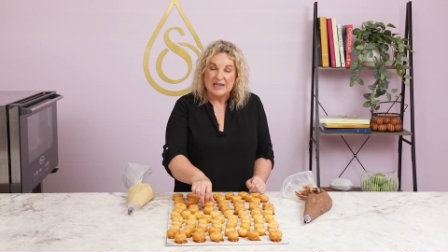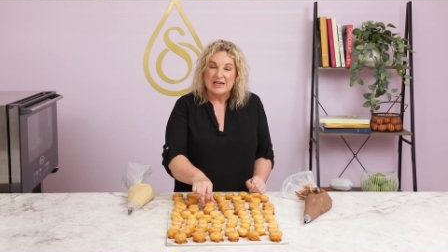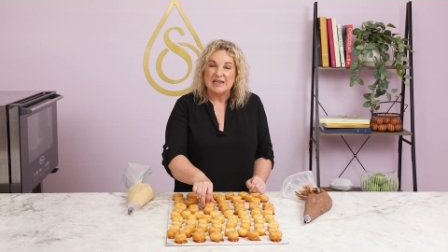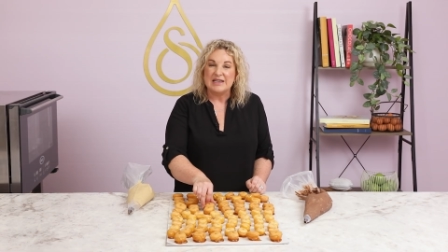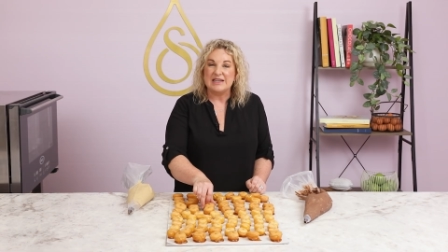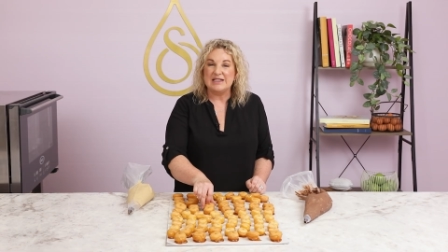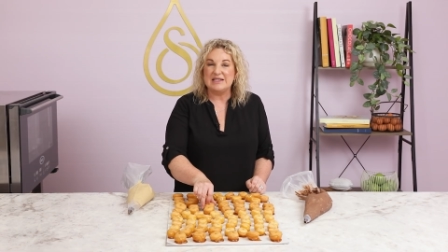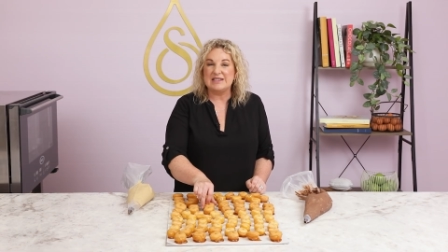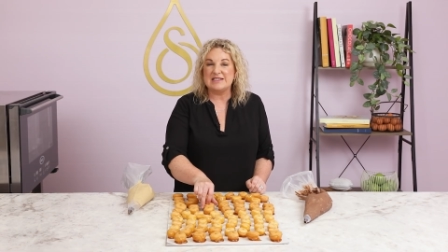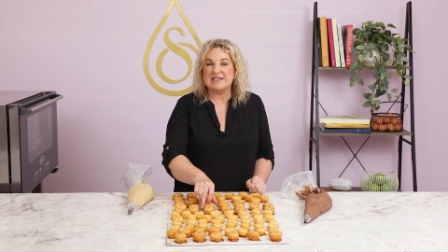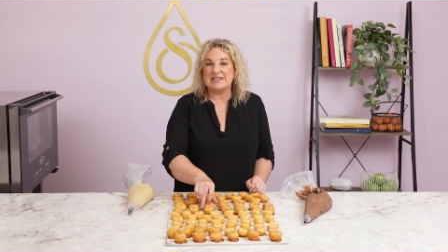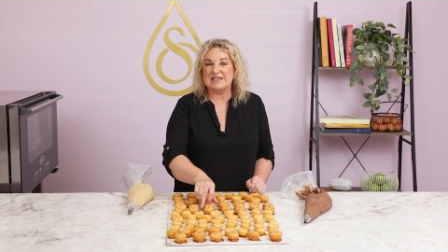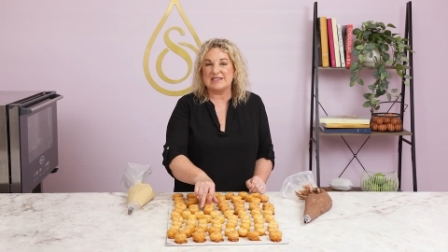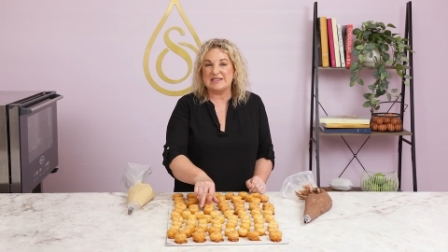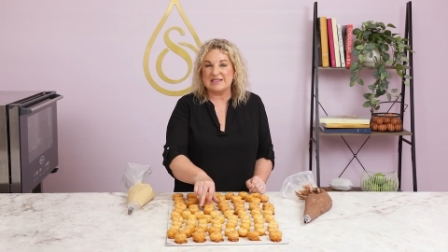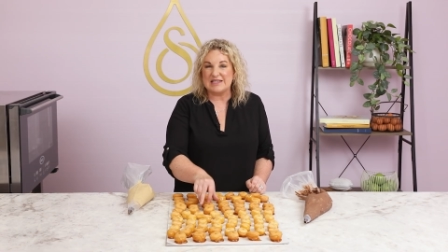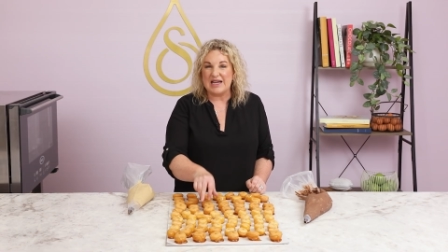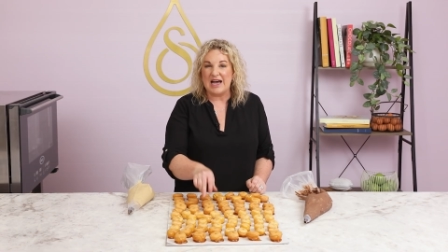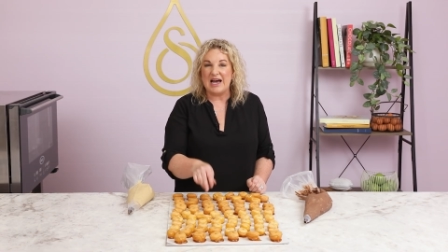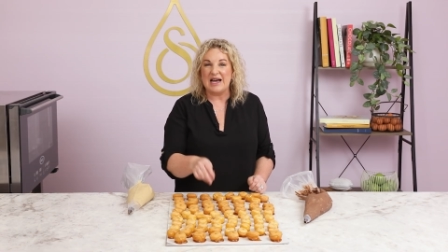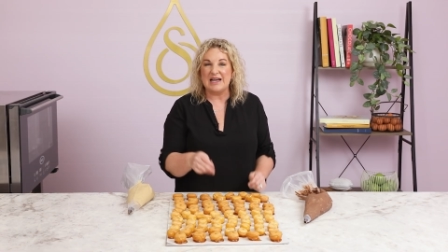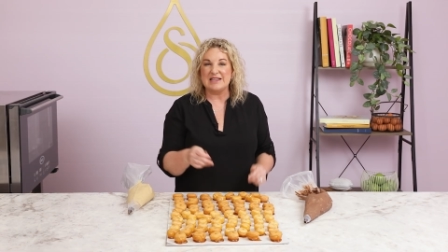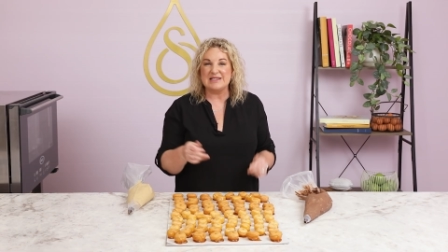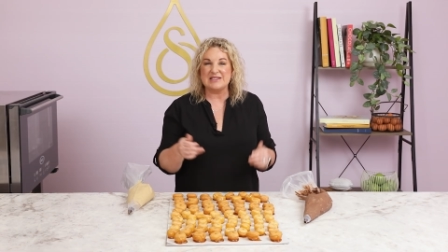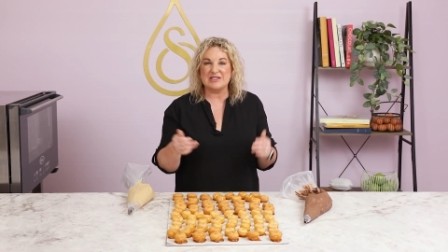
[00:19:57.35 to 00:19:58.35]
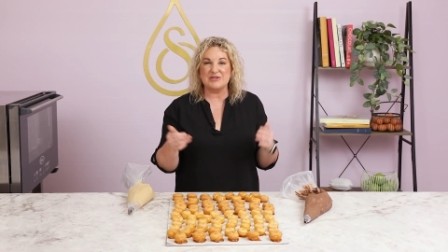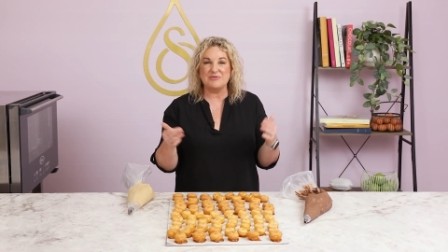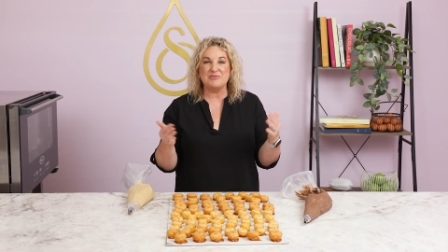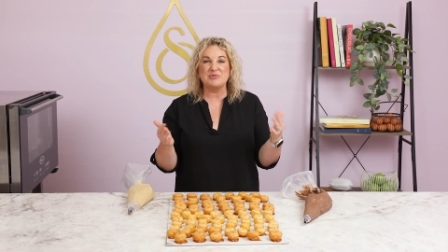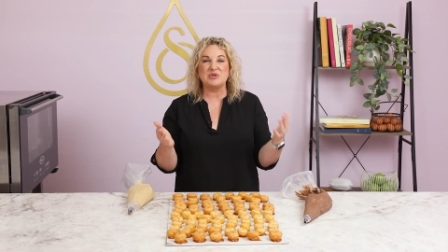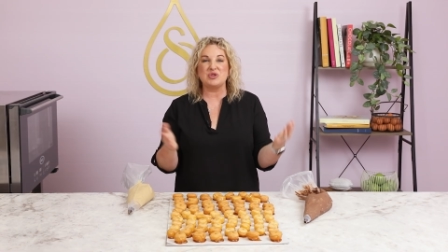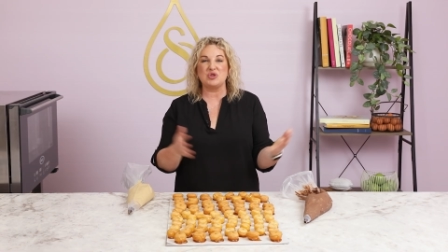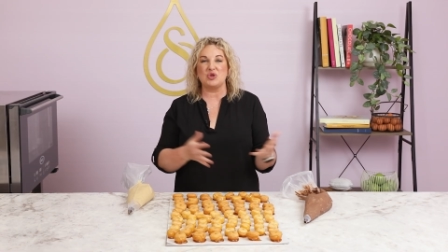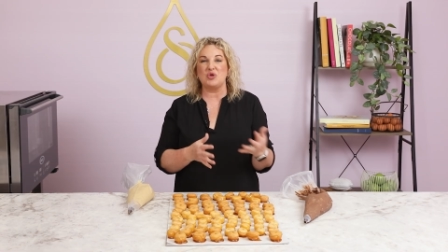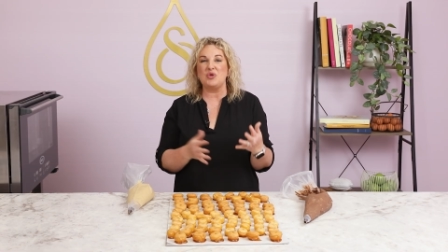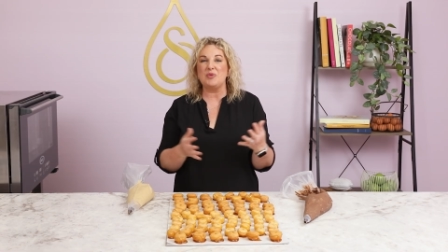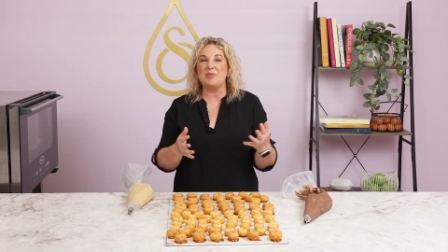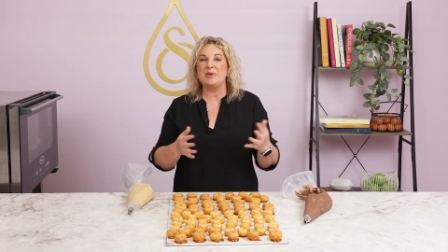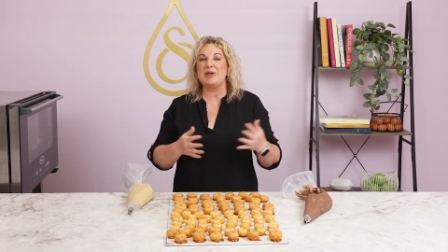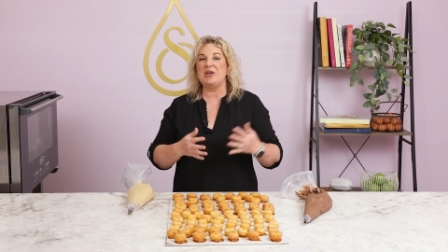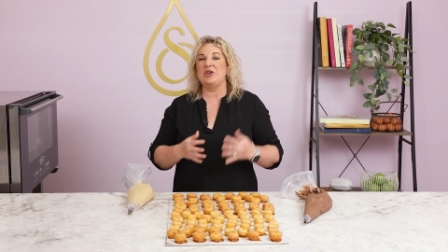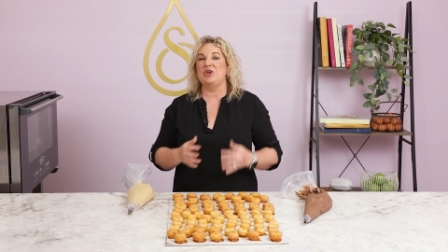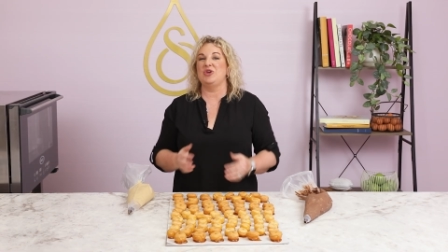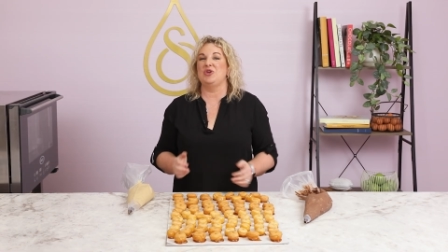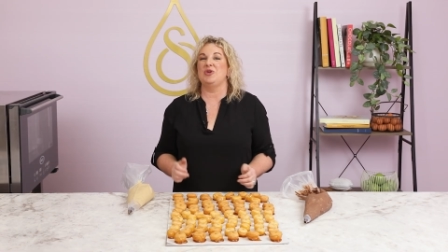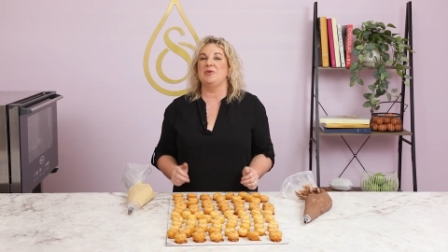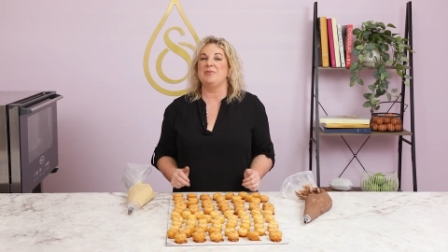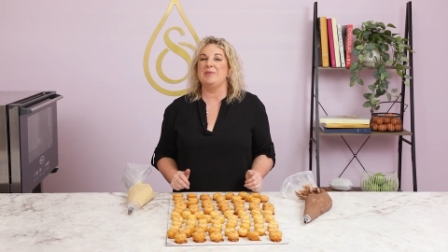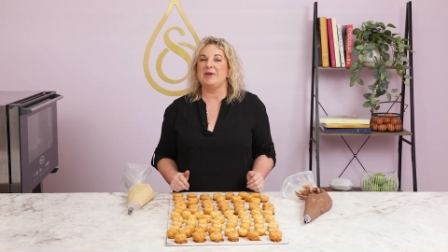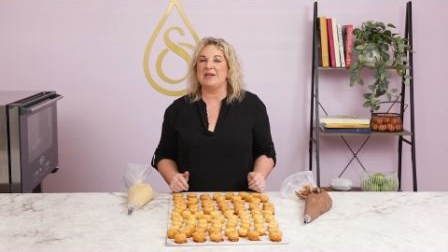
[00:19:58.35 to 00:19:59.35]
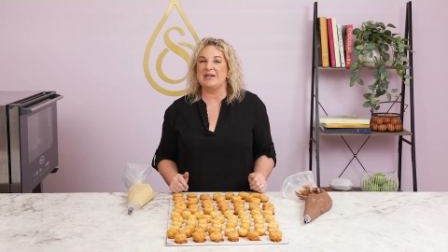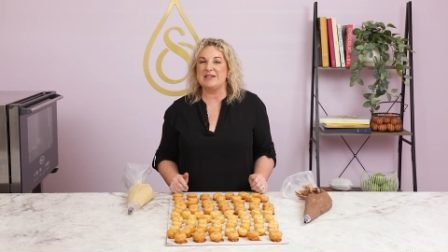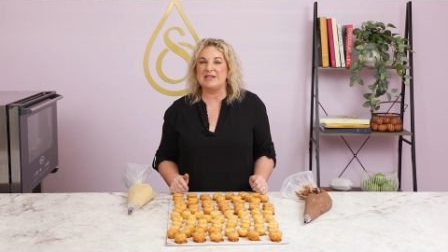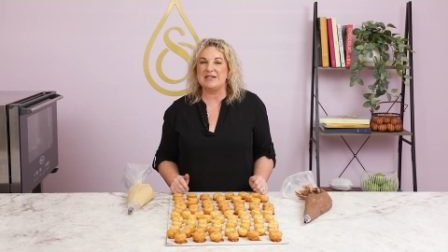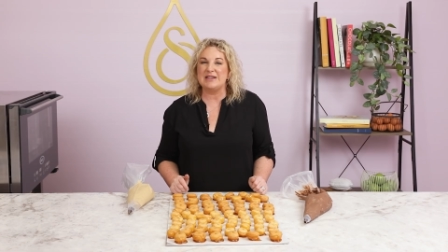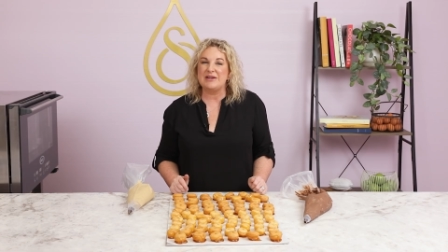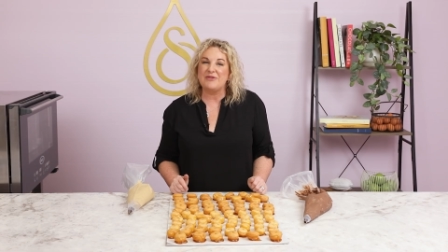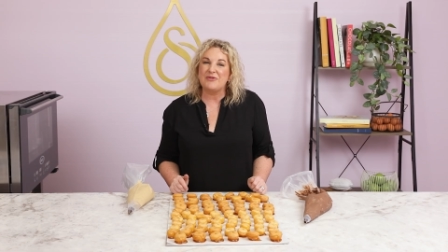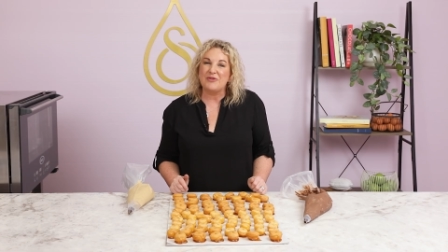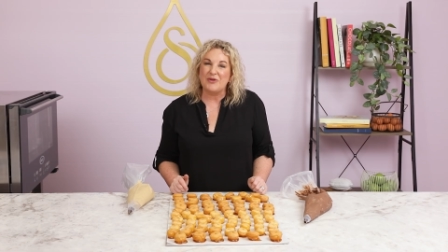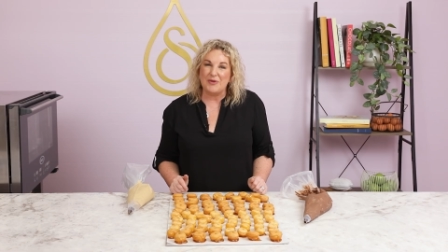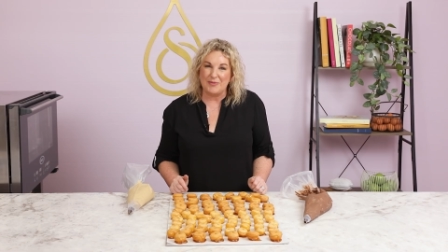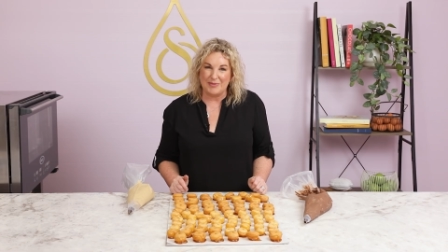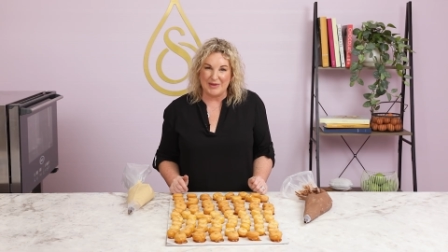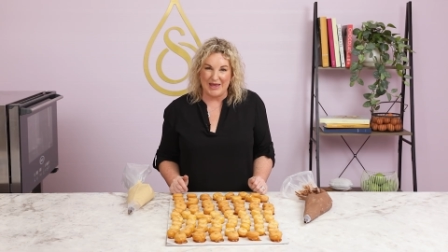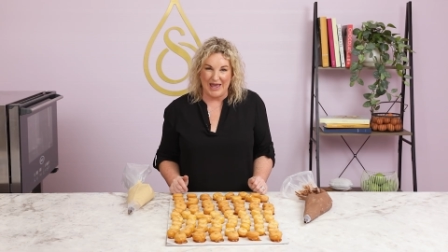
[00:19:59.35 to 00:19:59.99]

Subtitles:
it starts absorbing humidity from